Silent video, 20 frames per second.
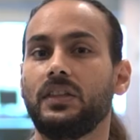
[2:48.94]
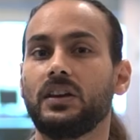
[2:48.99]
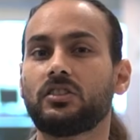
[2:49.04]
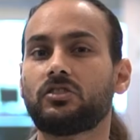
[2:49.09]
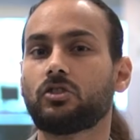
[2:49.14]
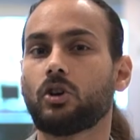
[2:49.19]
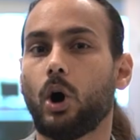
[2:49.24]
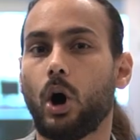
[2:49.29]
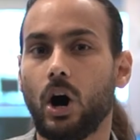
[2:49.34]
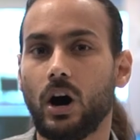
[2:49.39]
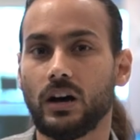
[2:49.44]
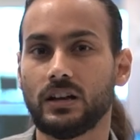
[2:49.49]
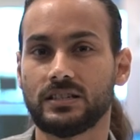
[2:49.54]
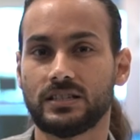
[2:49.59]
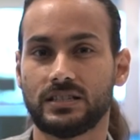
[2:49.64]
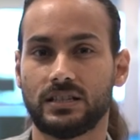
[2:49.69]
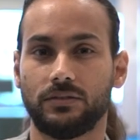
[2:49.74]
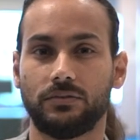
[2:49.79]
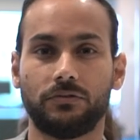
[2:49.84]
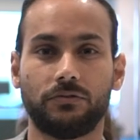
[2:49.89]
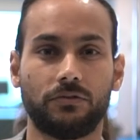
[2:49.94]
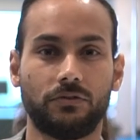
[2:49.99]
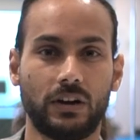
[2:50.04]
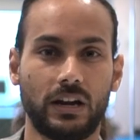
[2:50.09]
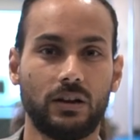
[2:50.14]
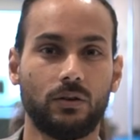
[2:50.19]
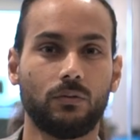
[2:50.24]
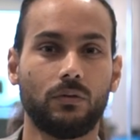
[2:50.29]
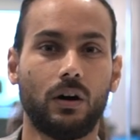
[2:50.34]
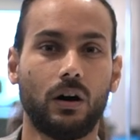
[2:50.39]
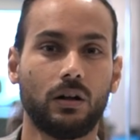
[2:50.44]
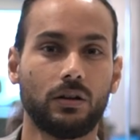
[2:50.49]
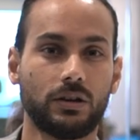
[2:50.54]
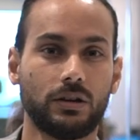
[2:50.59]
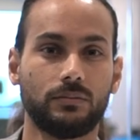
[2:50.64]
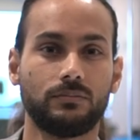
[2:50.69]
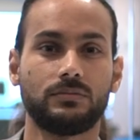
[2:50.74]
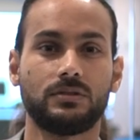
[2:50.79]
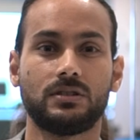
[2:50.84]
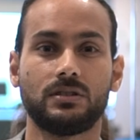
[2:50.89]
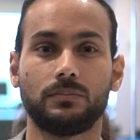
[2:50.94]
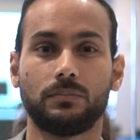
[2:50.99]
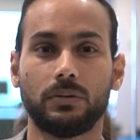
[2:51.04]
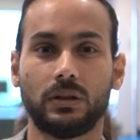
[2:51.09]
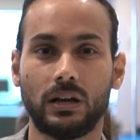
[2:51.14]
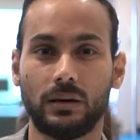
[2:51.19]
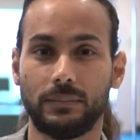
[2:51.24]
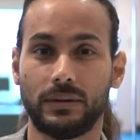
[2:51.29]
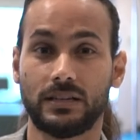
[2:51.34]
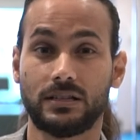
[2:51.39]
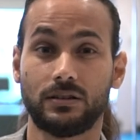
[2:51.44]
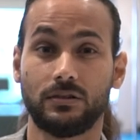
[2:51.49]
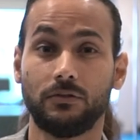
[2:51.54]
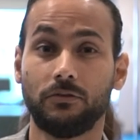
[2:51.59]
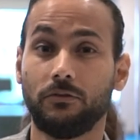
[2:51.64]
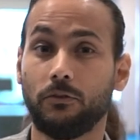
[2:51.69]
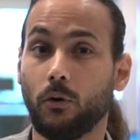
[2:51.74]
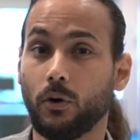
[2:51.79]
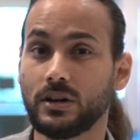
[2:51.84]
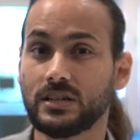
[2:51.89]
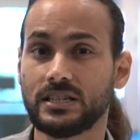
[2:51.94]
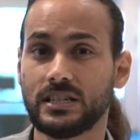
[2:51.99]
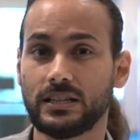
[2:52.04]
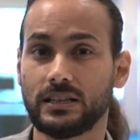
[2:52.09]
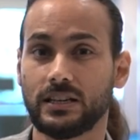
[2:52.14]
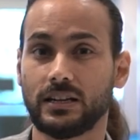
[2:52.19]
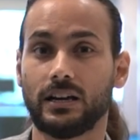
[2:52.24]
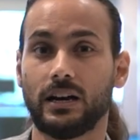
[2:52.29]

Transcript: This caused the freight volume to plummet, forcing the